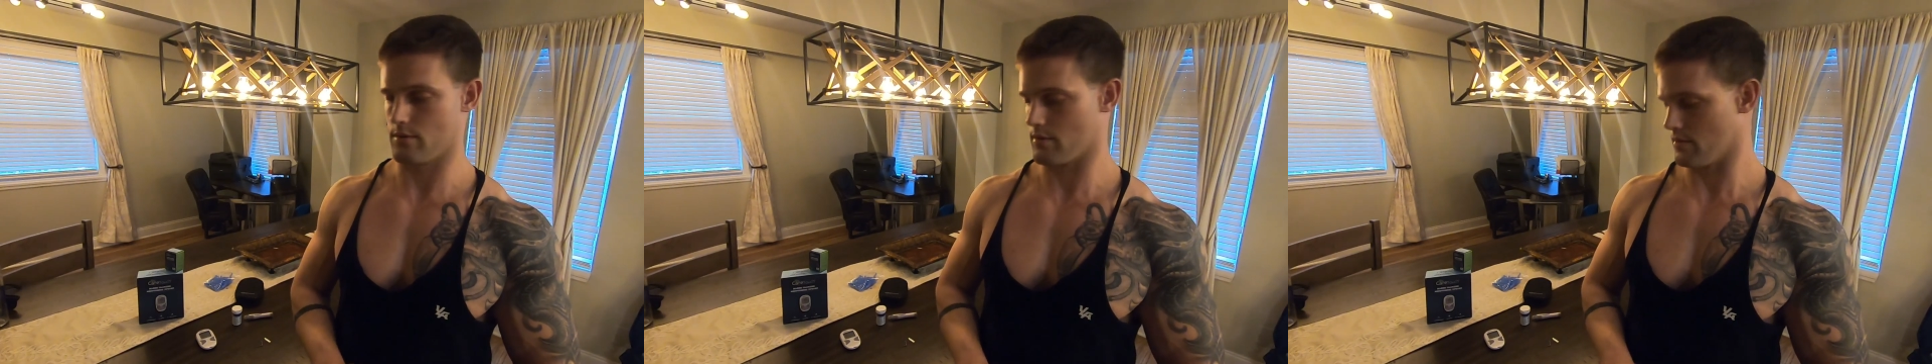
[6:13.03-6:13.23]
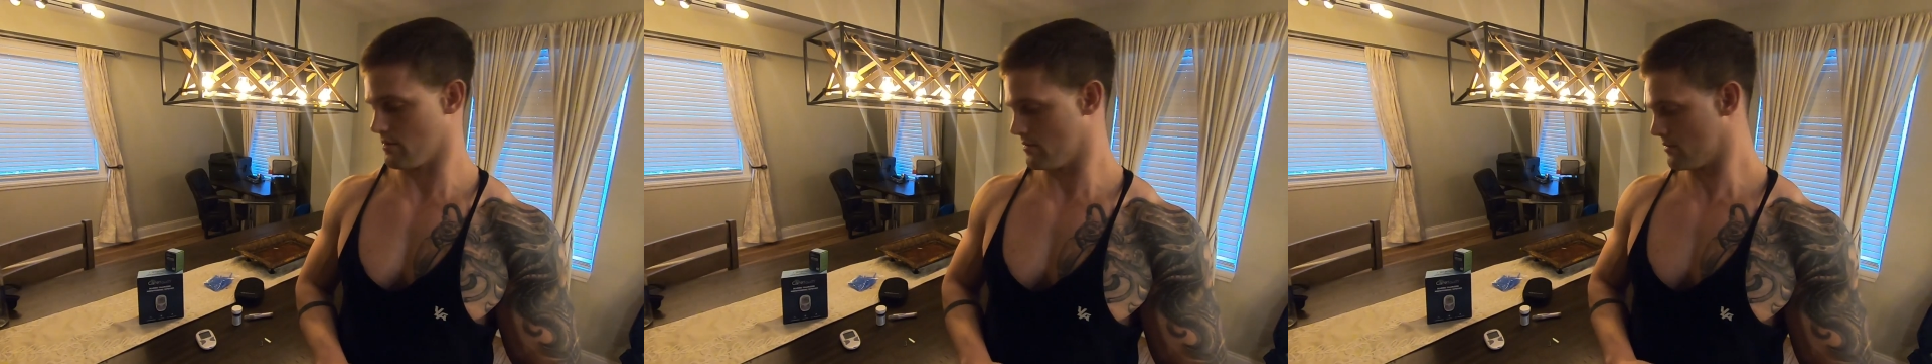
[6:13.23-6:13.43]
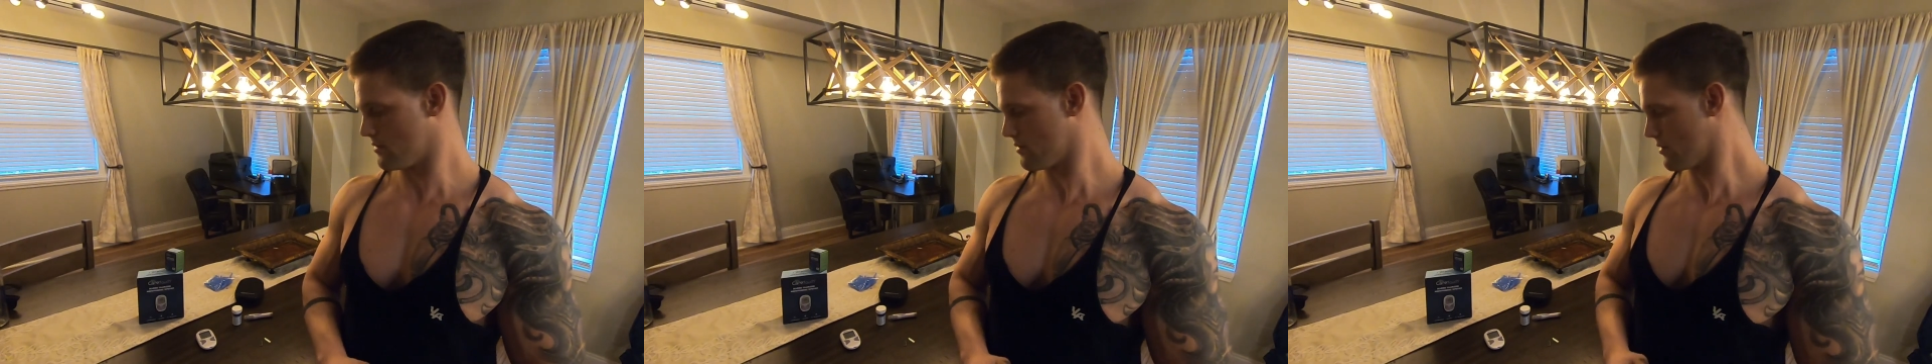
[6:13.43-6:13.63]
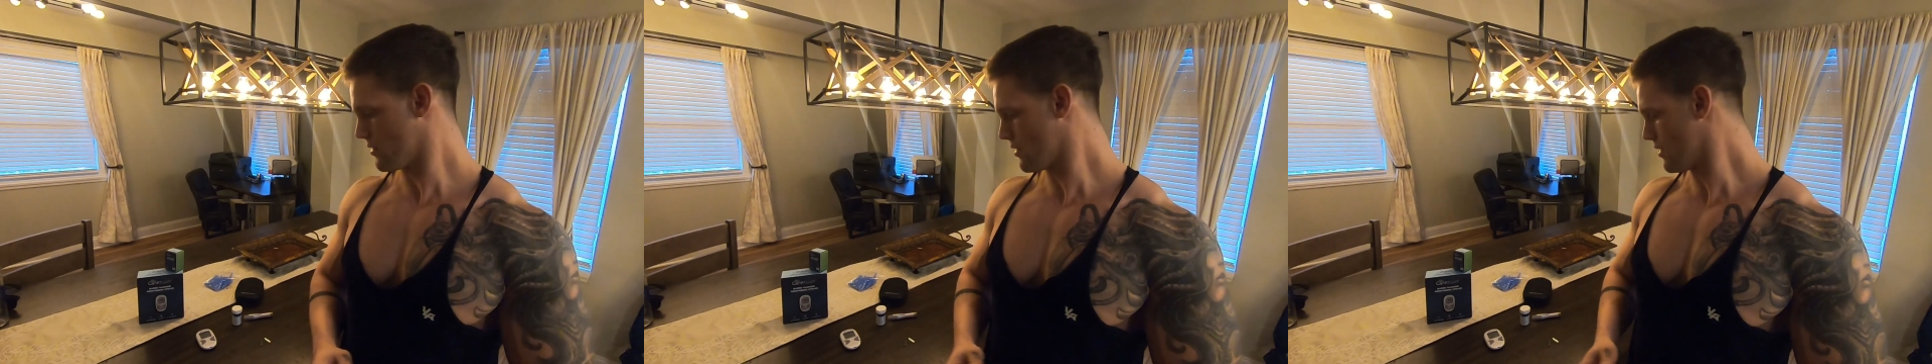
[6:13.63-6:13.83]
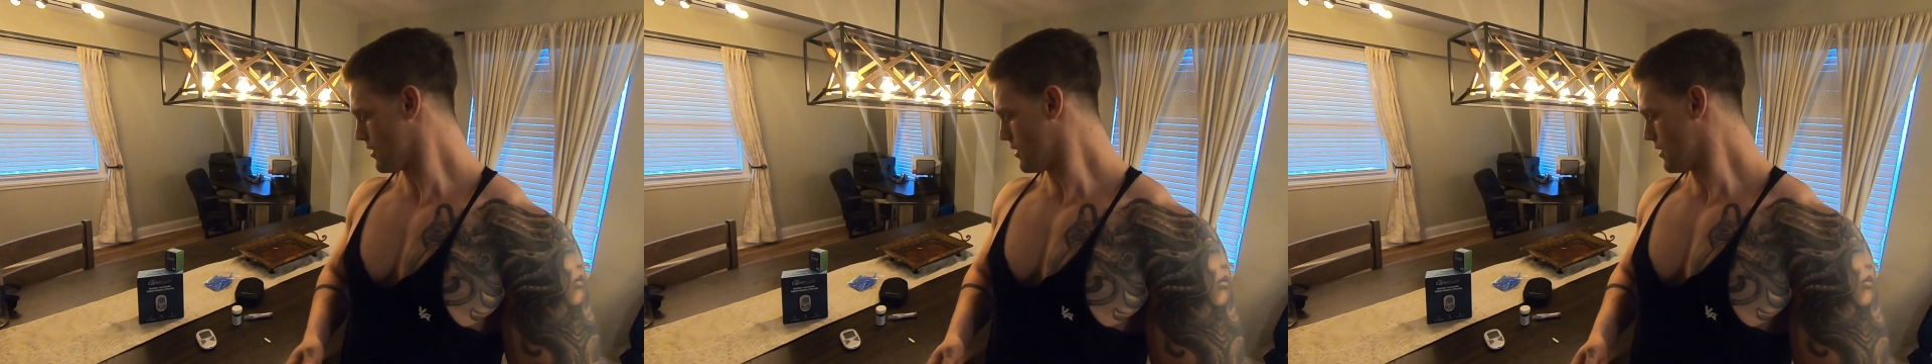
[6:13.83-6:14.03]
sense.
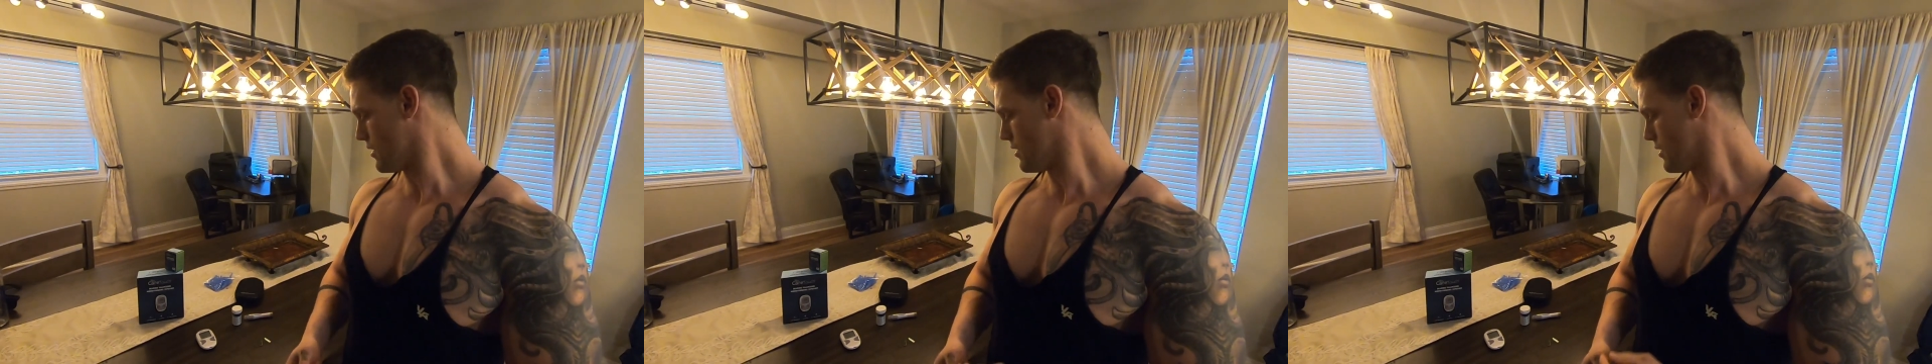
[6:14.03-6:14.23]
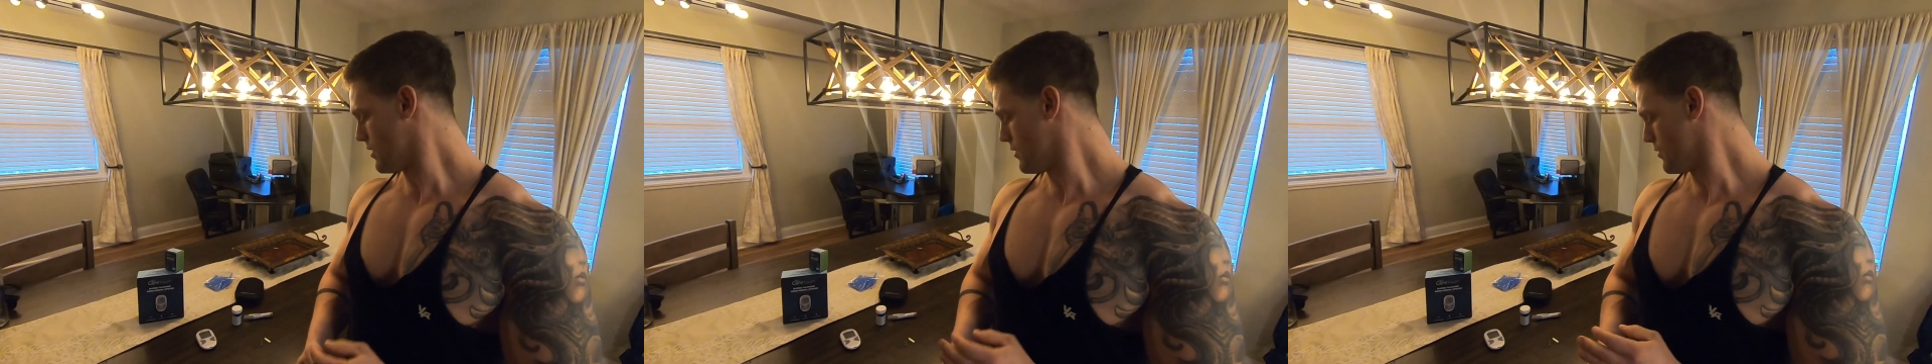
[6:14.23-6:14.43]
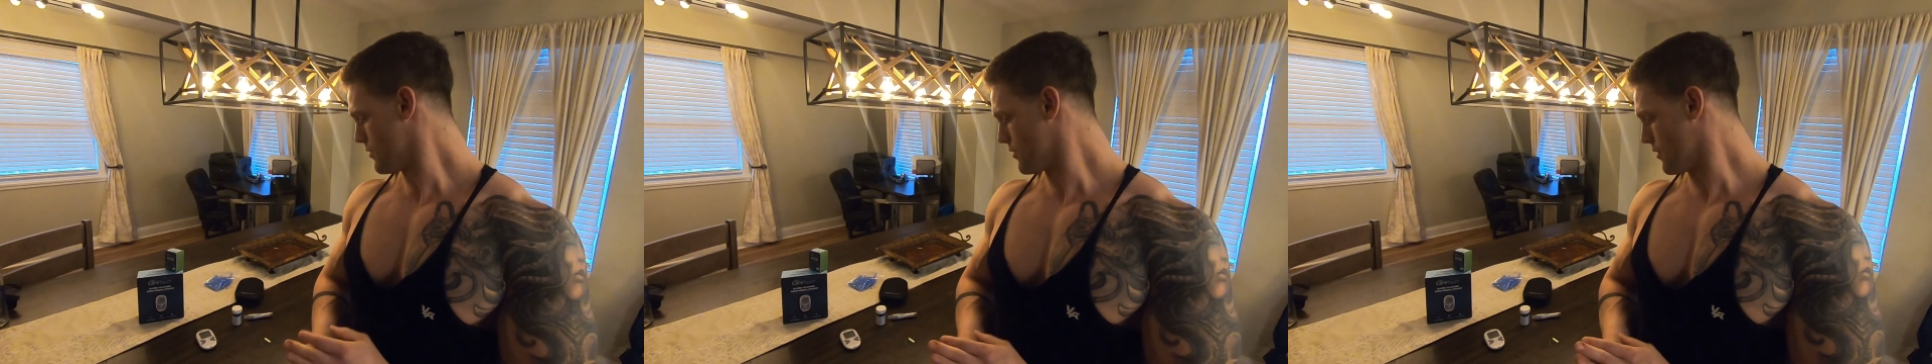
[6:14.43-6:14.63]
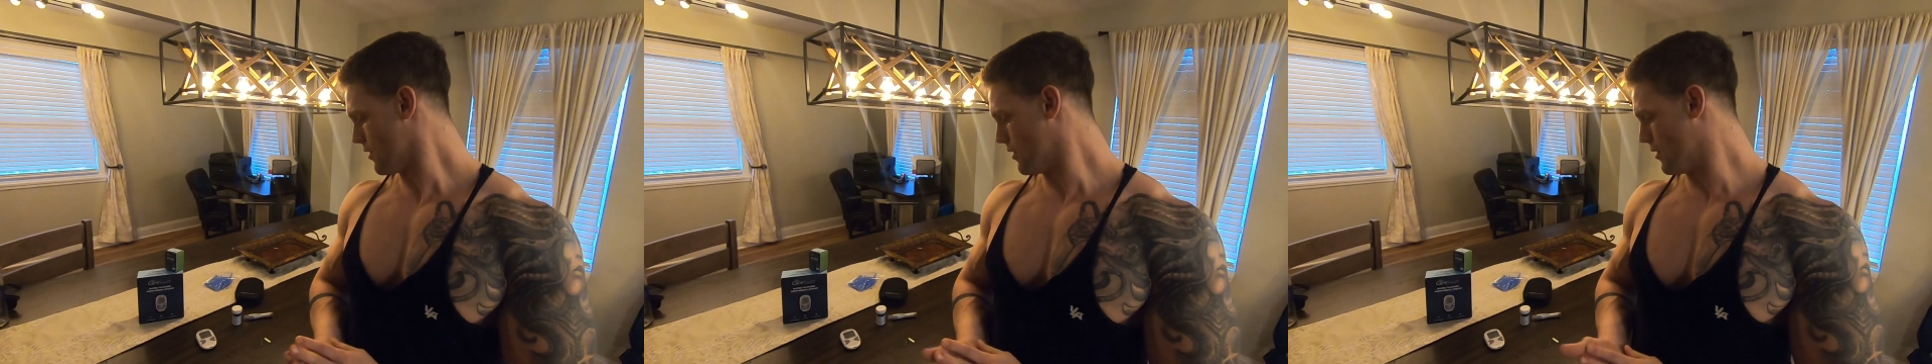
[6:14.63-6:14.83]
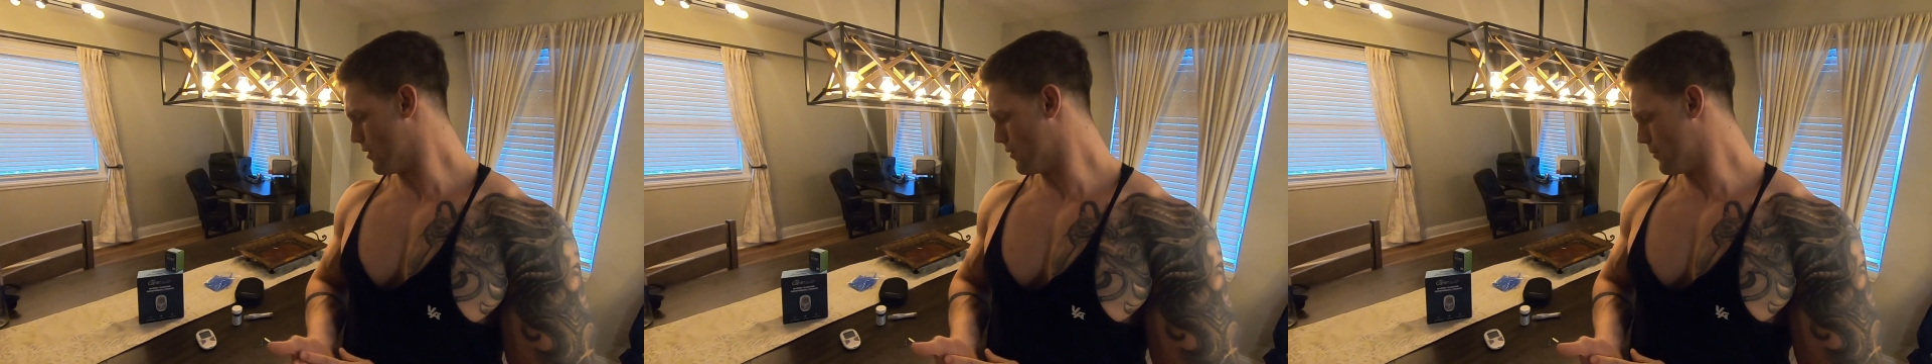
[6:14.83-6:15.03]

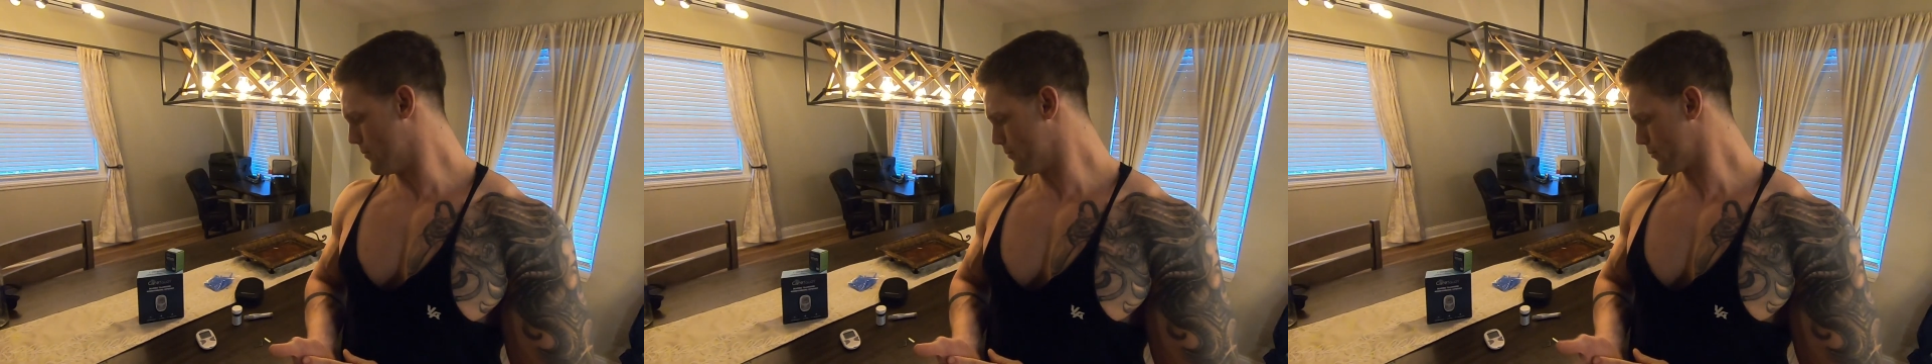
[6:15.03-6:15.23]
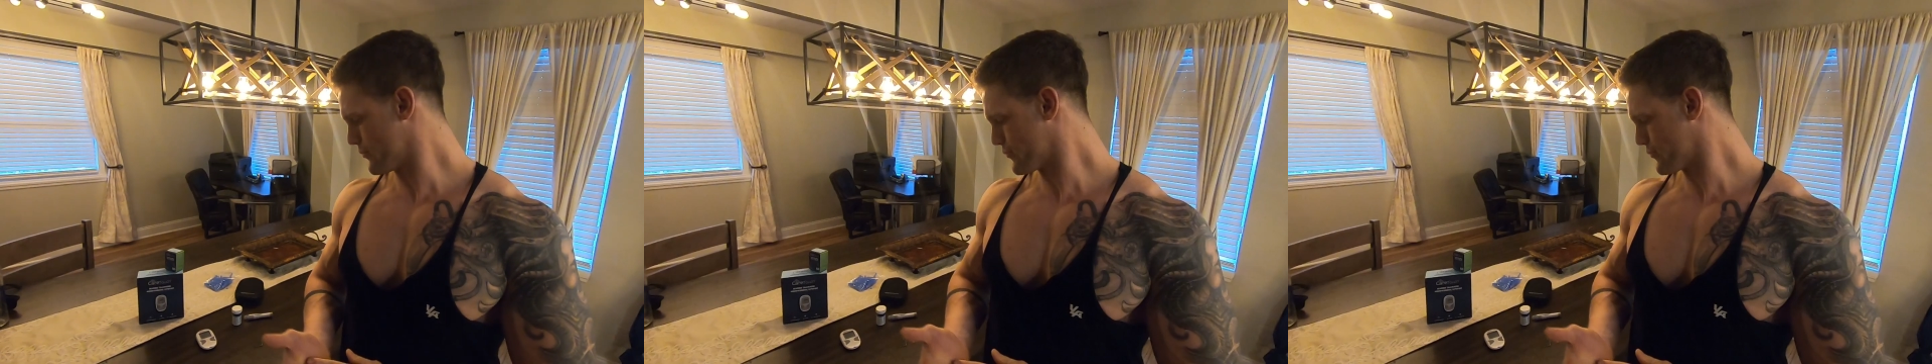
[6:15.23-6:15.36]
So